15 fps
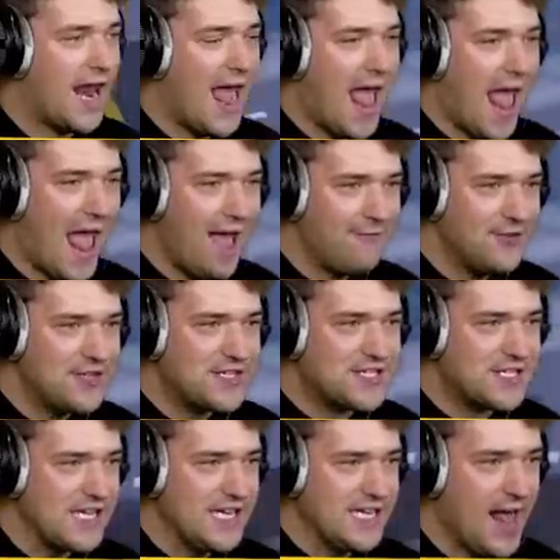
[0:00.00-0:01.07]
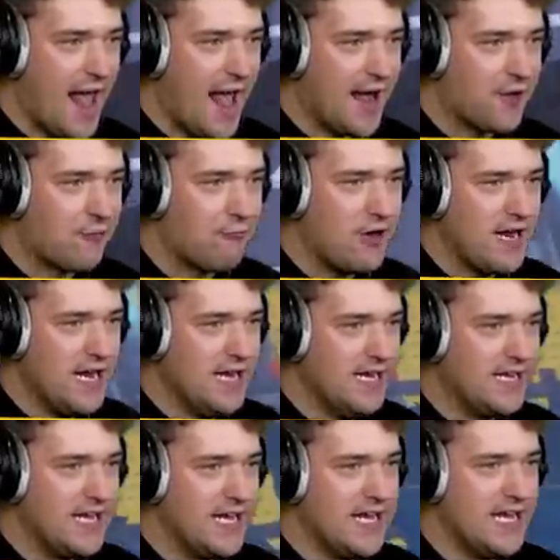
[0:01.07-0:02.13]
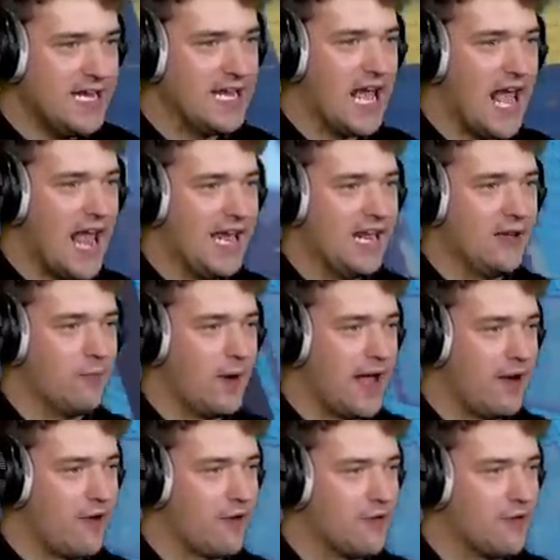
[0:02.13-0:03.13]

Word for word: And I haven't seen a green key anywhere.